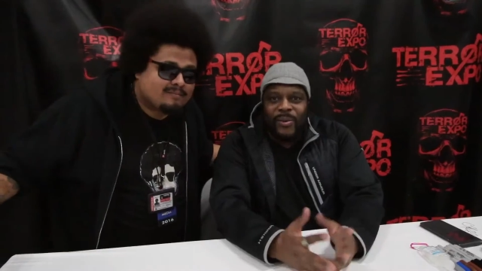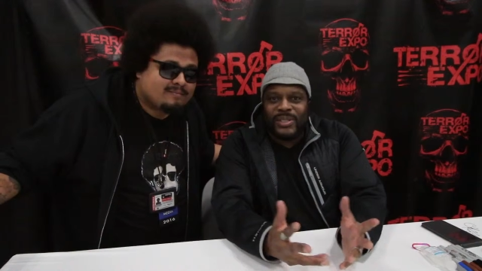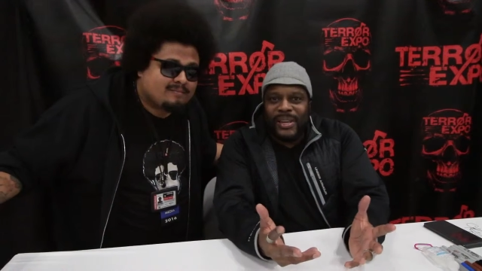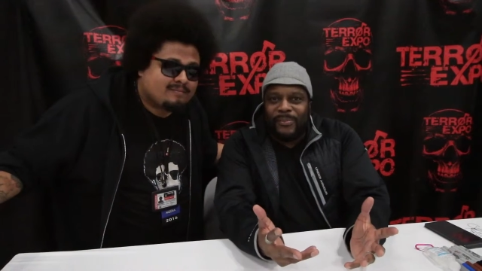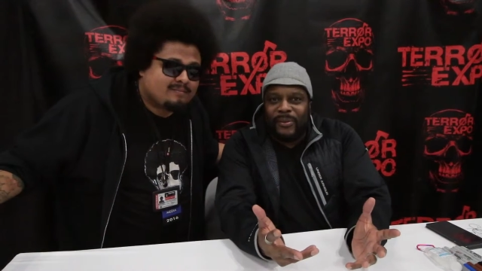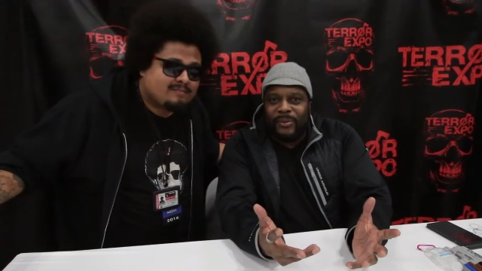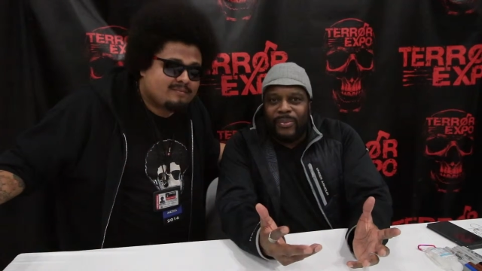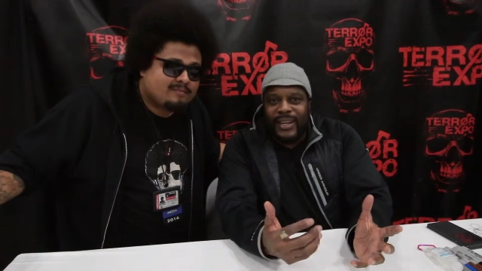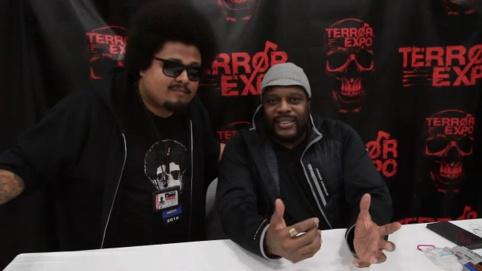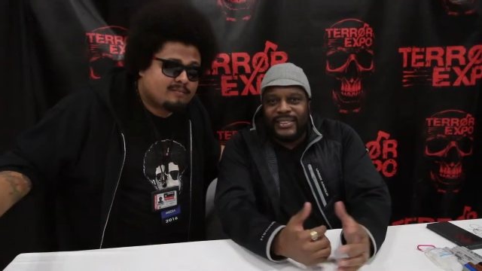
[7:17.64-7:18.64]
Speaker 1: What's up,
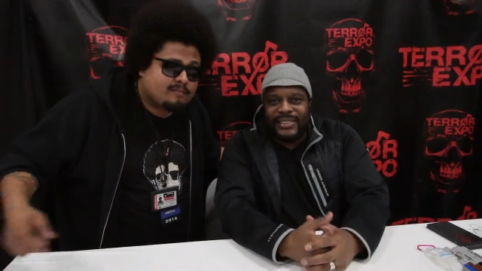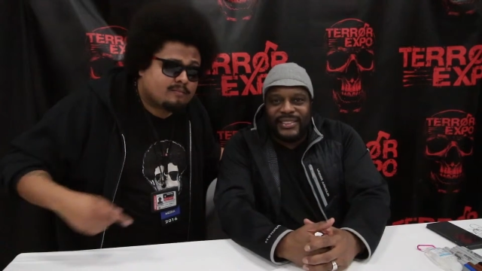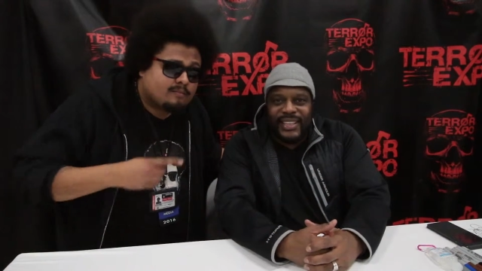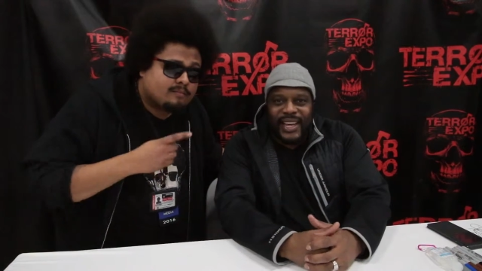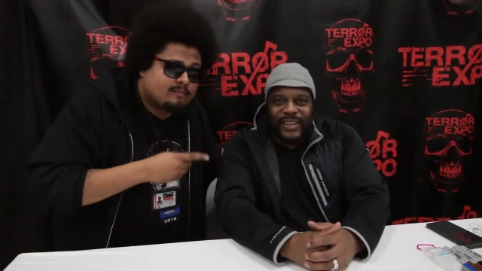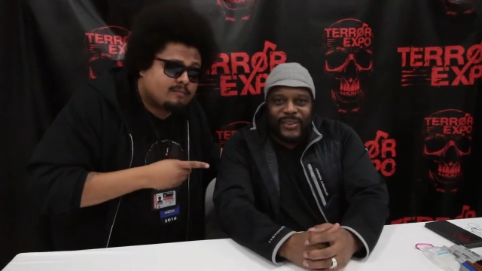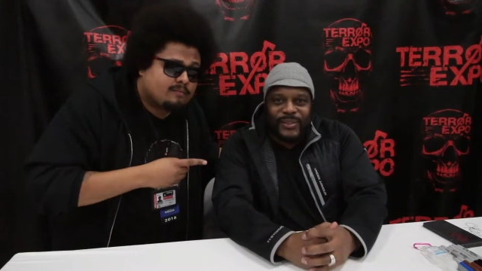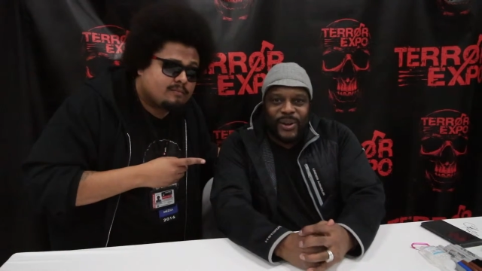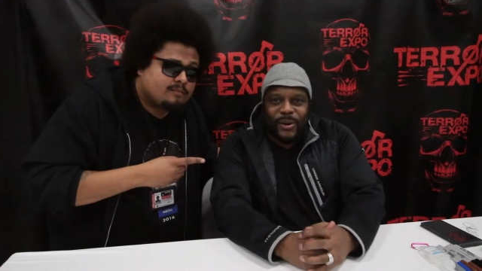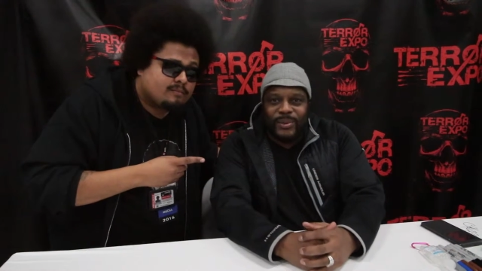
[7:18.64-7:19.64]
everybody? This is Chad L.
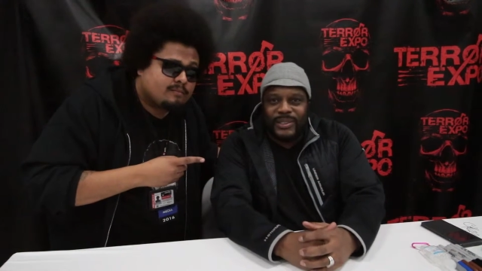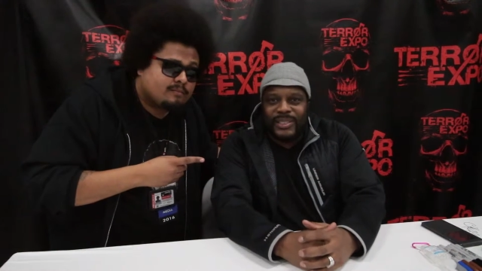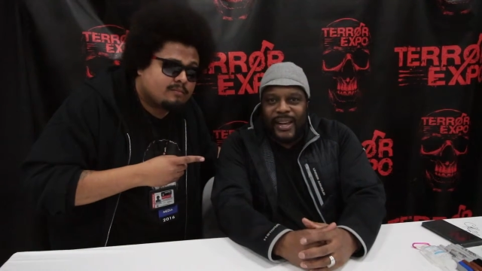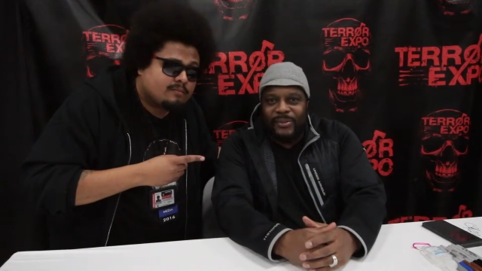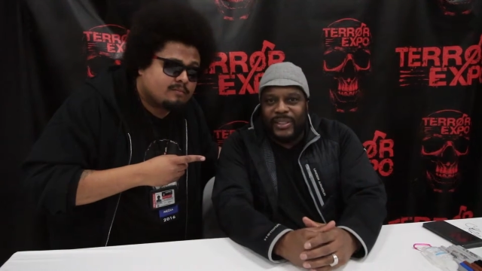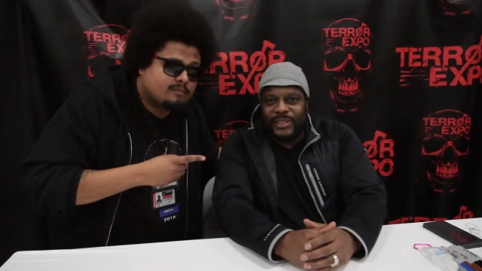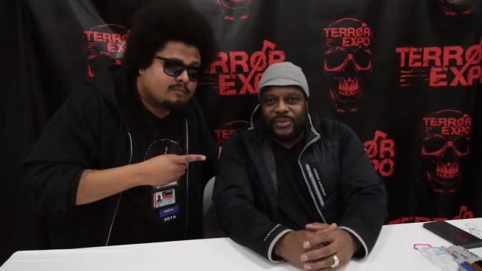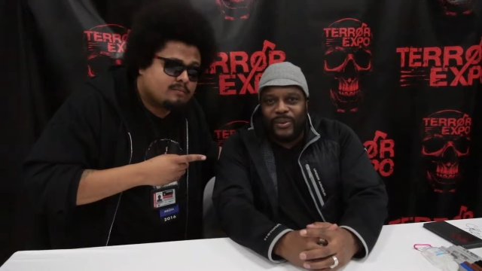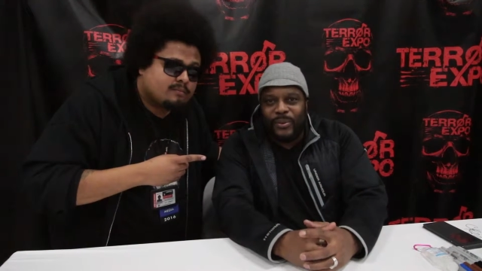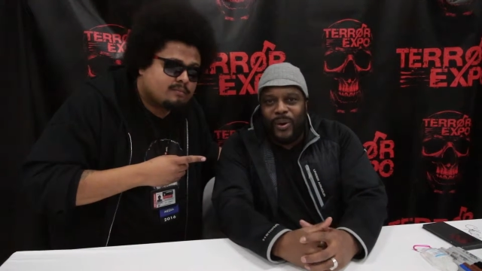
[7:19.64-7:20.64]
Coleman, Tyrese
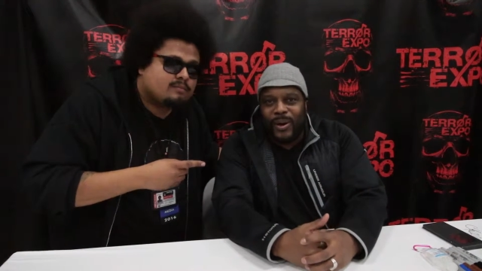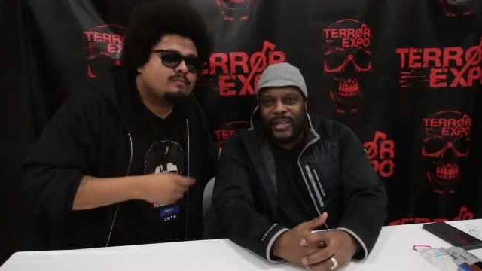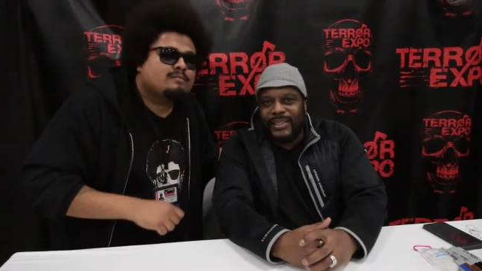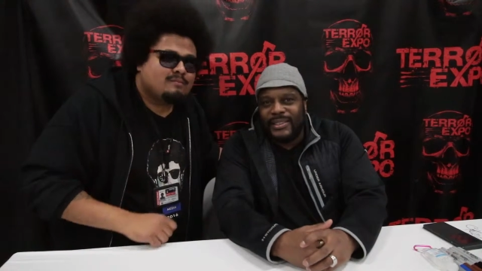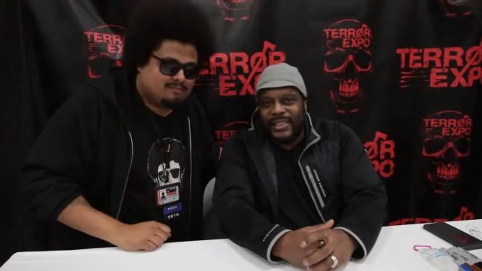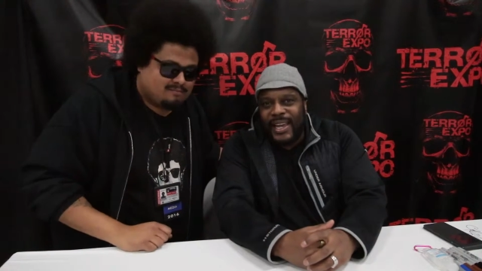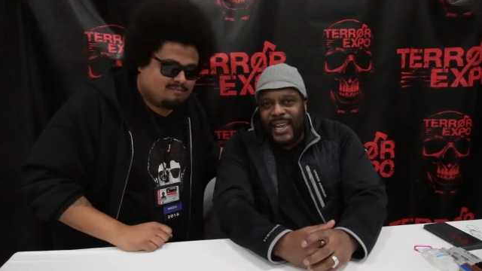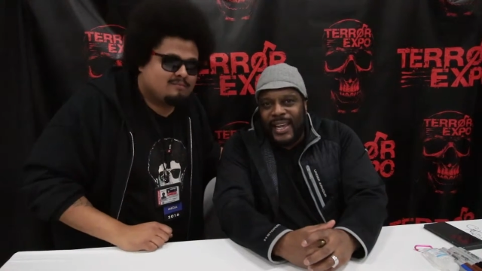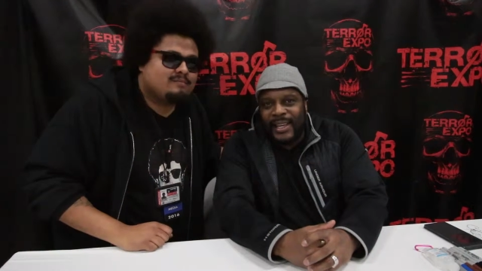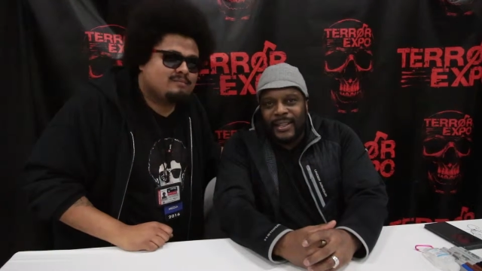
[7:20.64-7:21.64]
from The Walking
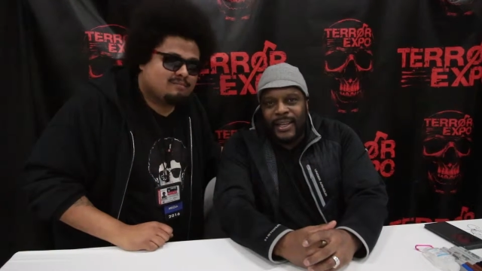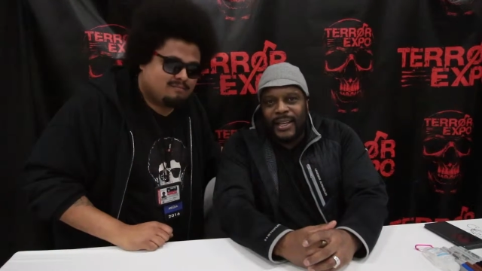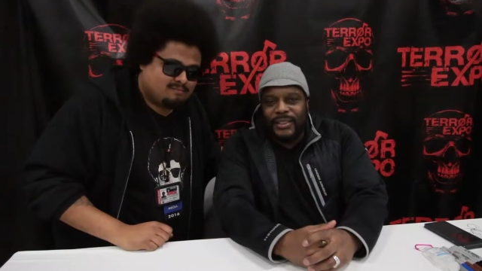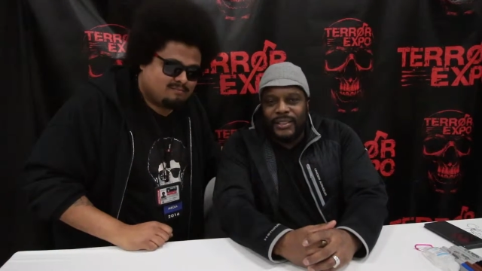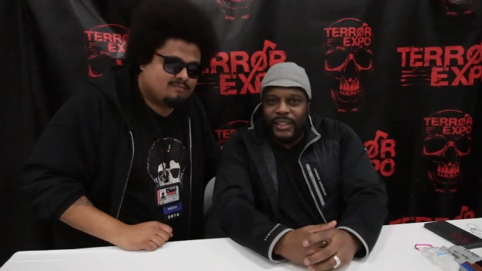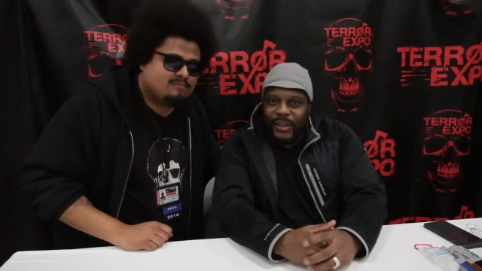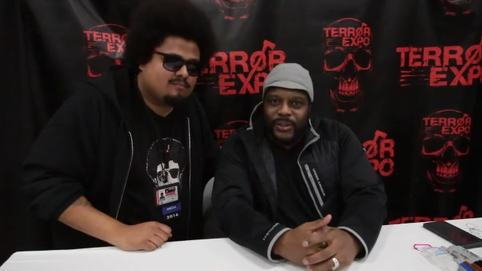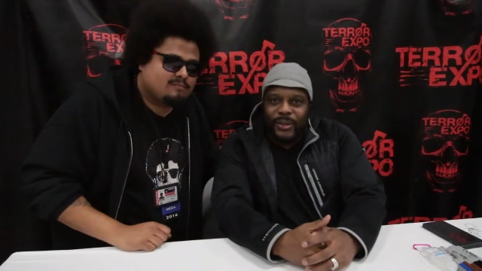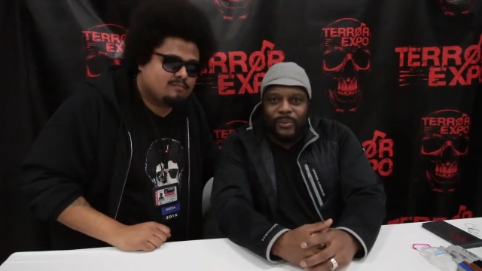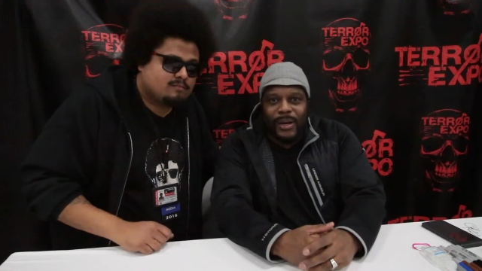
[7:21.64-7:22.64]
Dead, and you know
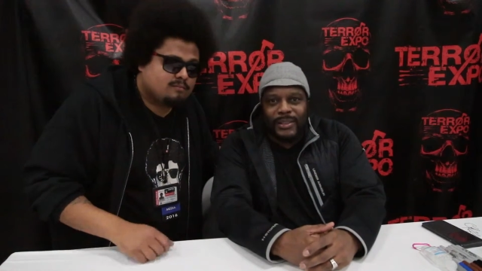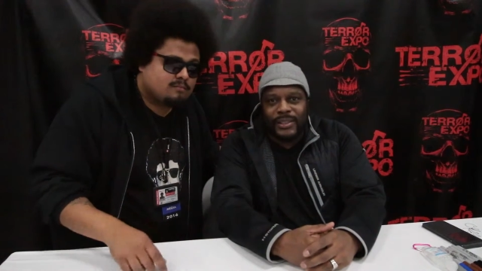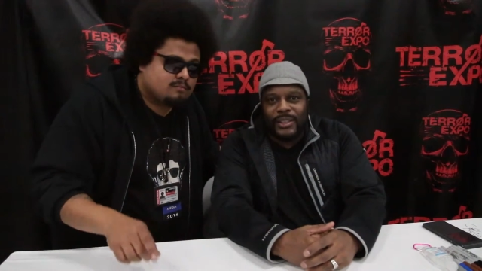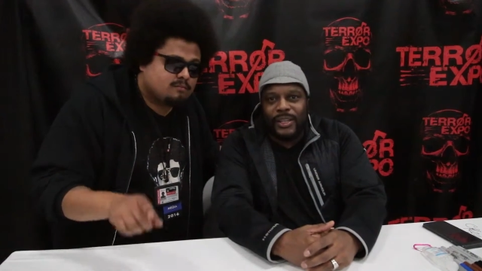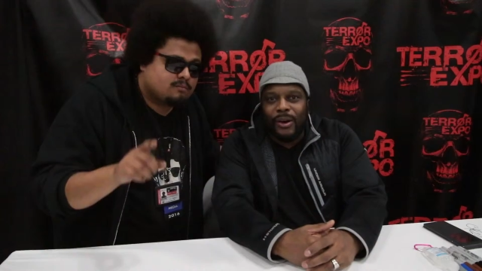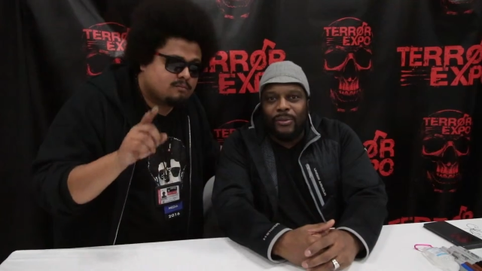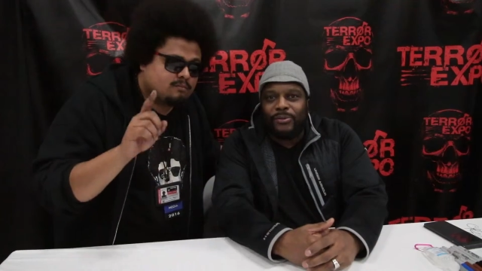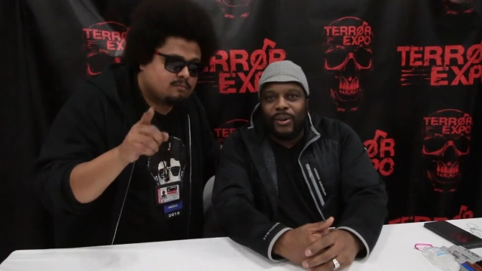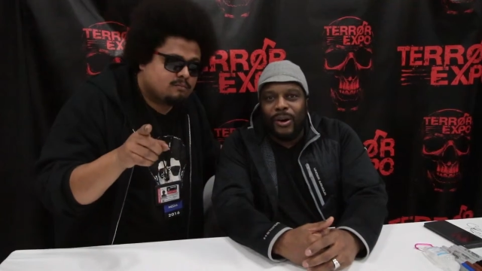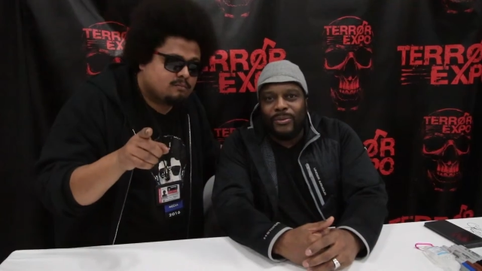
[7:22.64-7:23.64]
you're watching
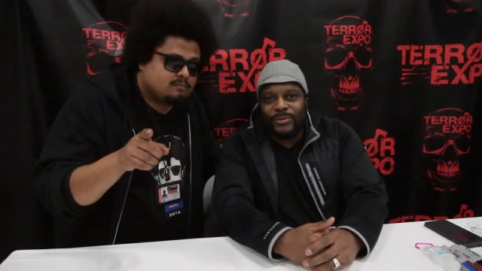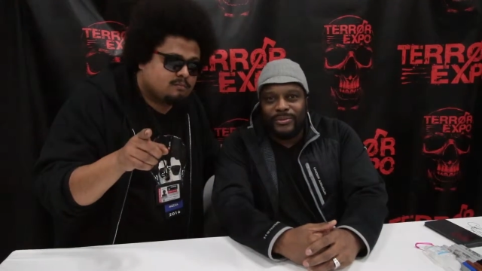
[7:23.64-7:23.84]
GoFro.